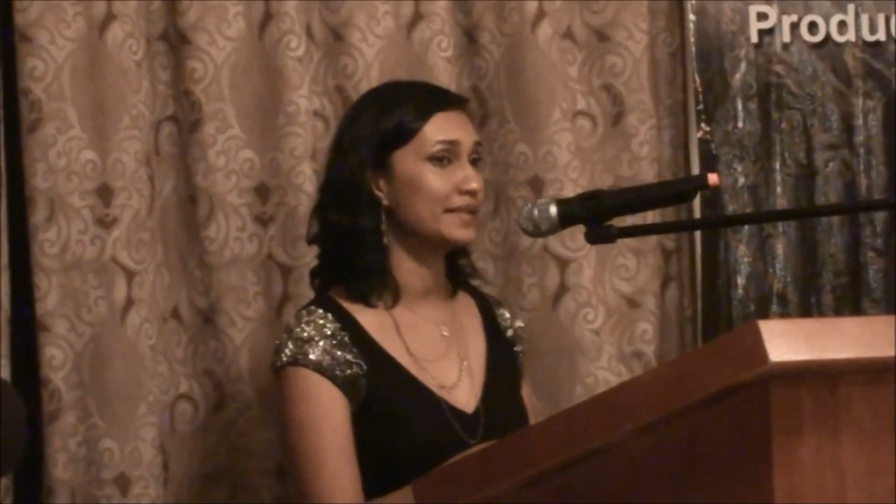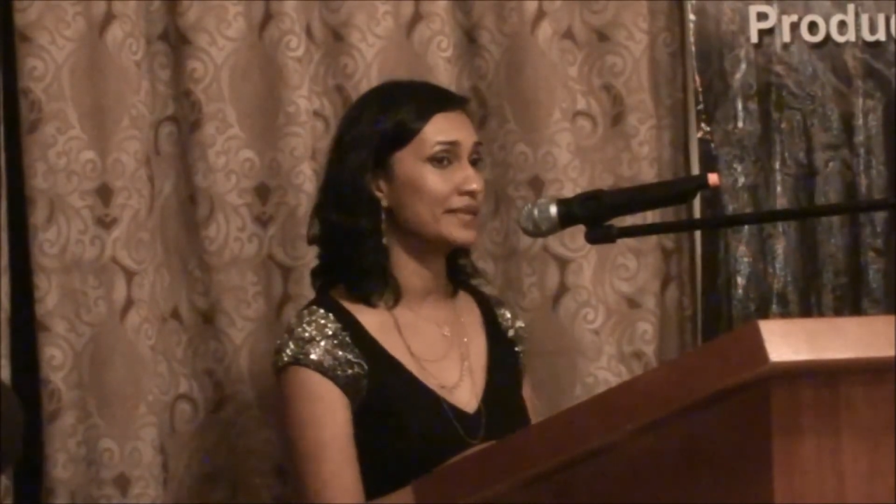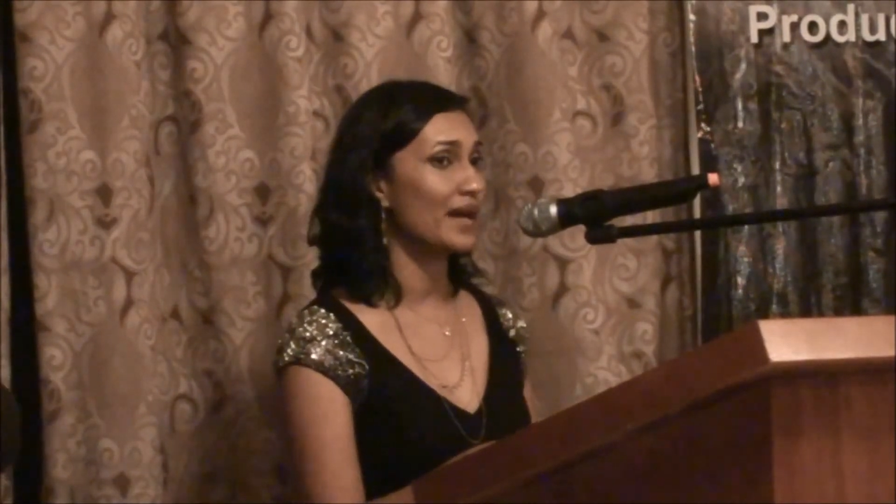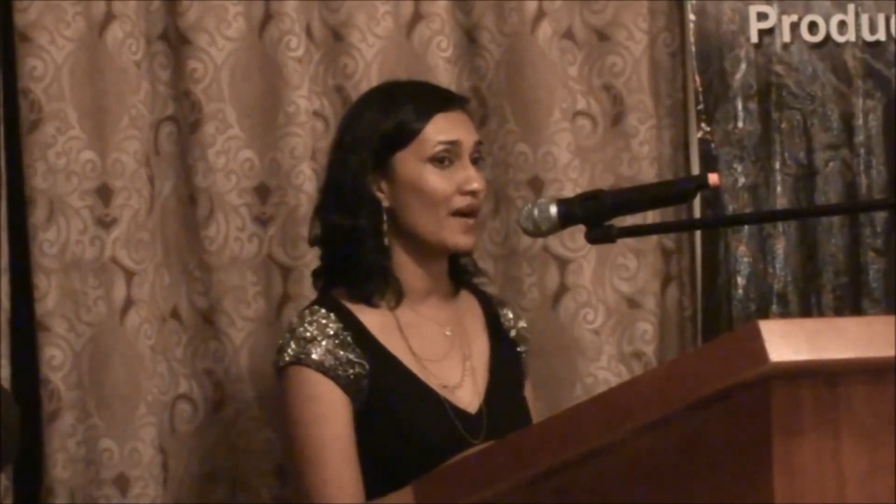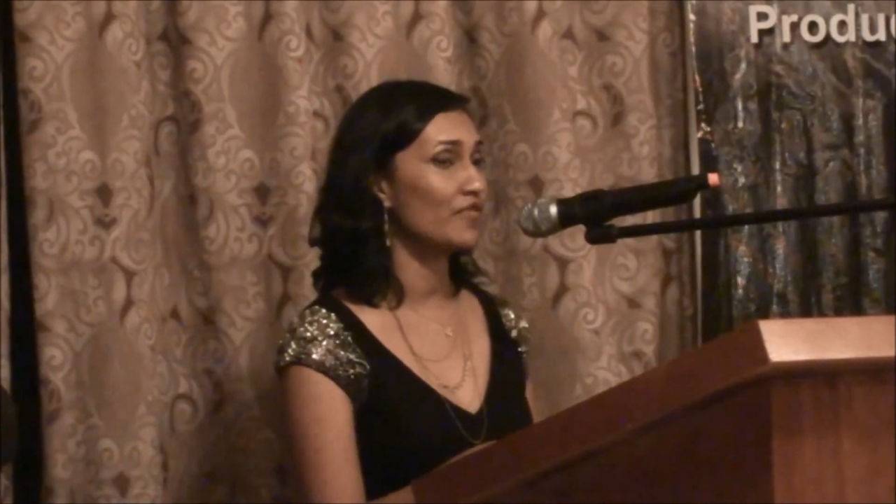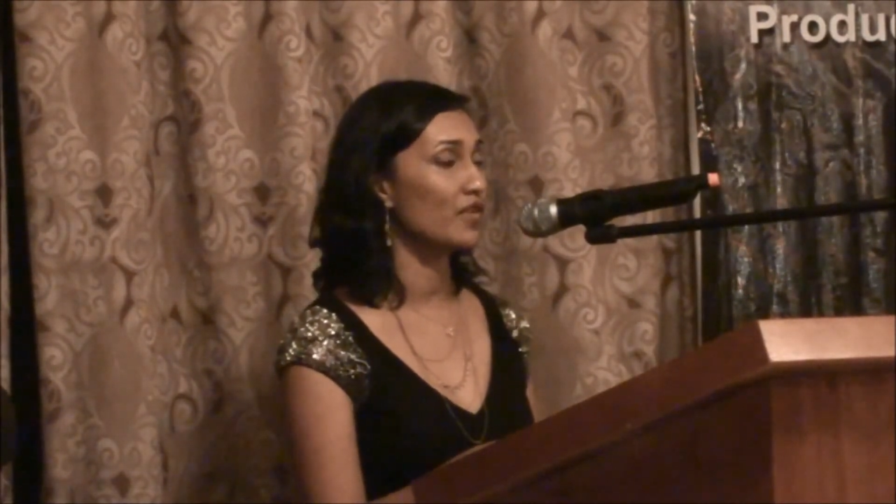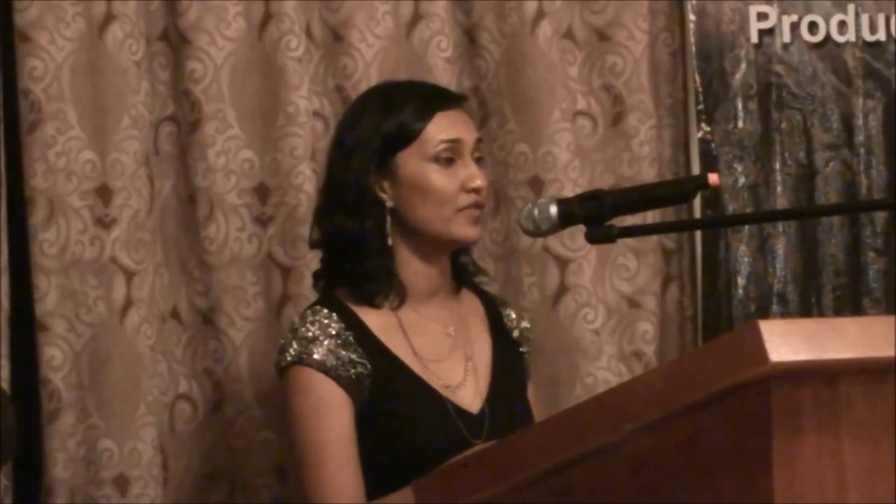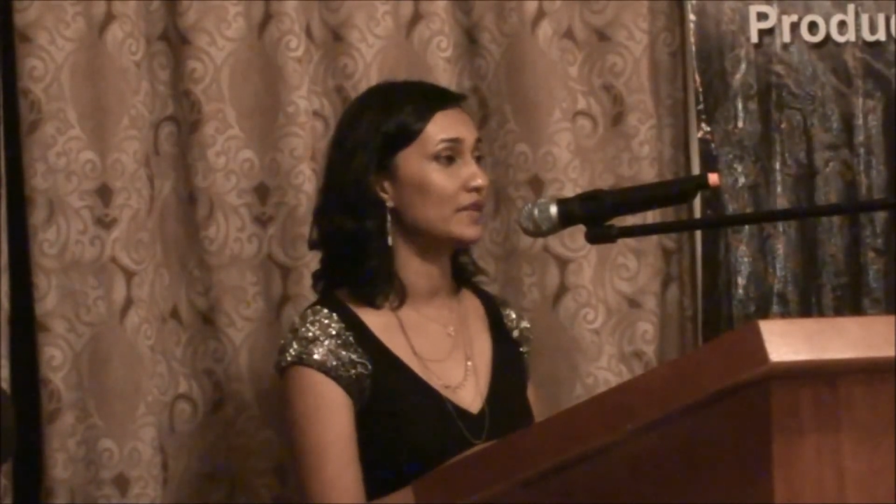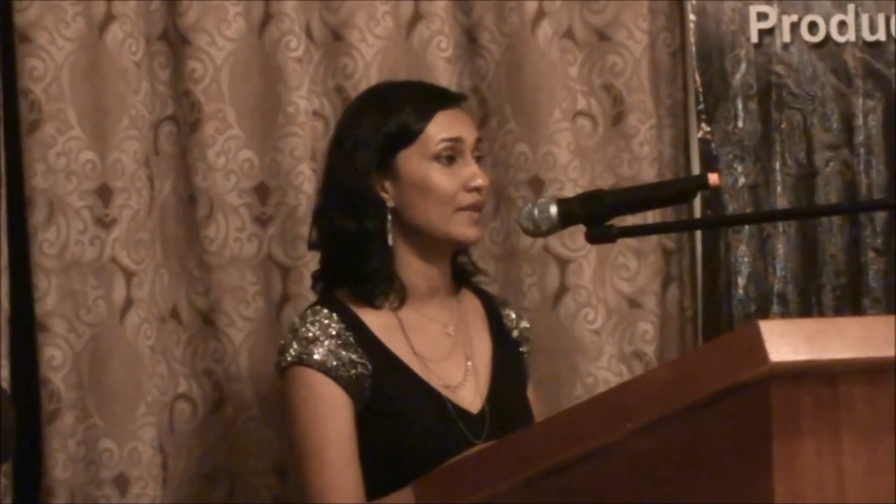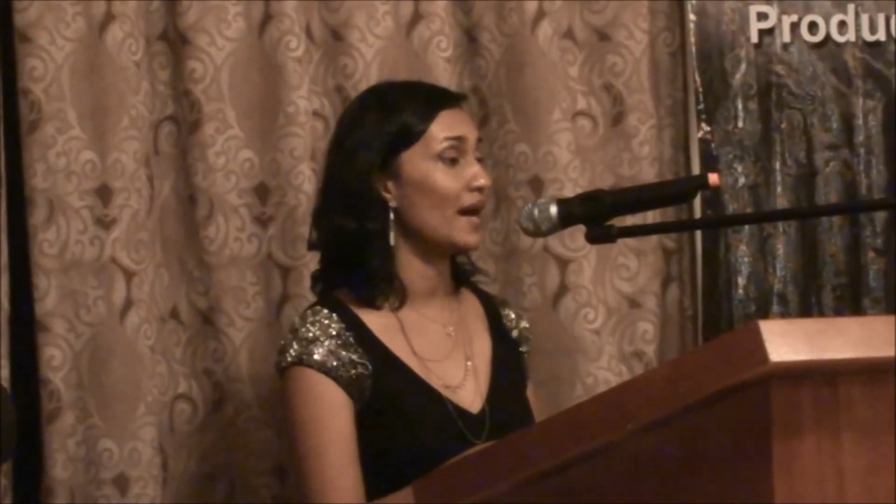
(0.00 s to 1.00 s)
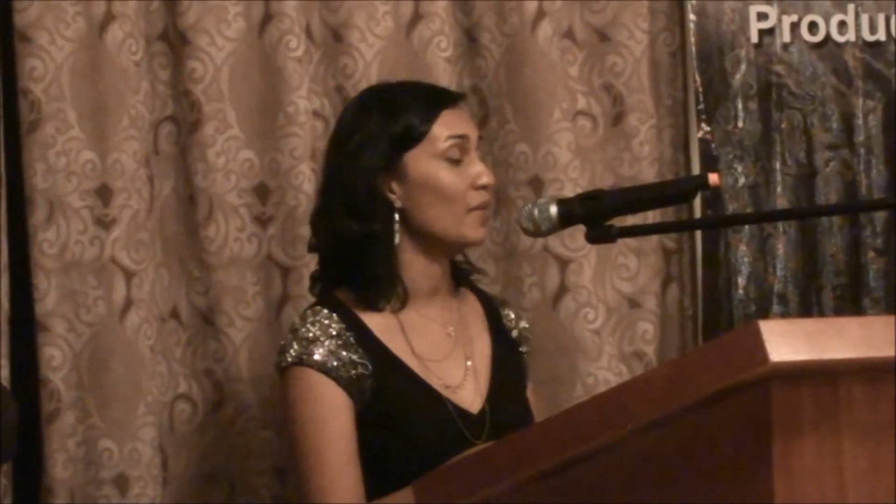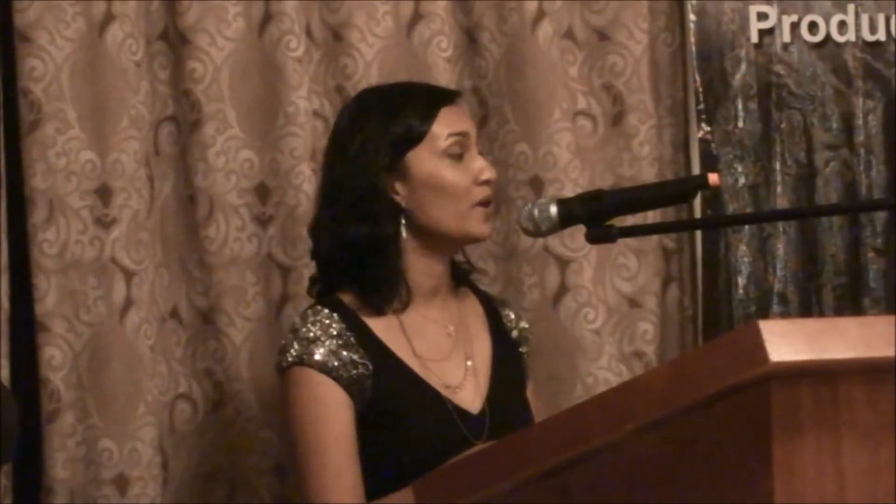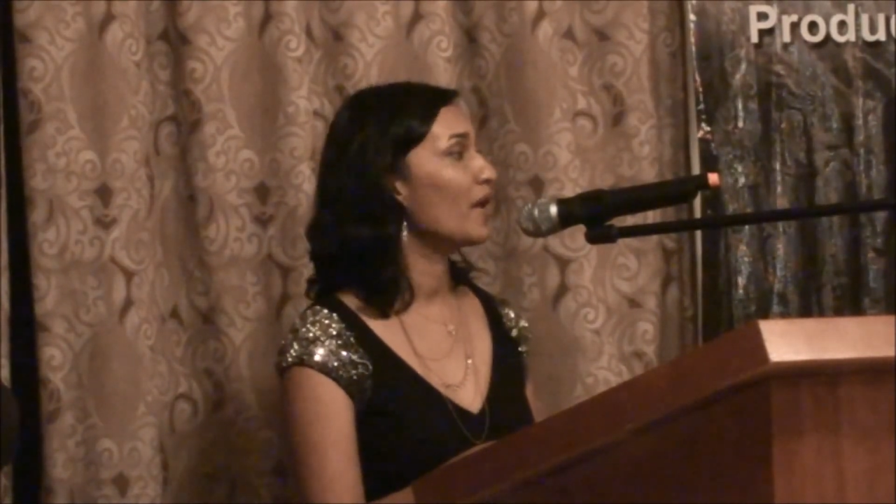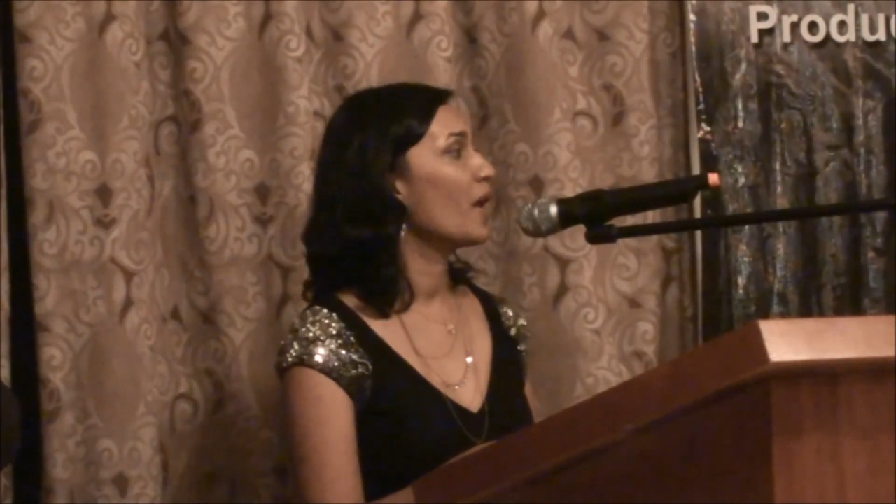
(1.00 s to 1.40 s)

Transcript: staff of the lab,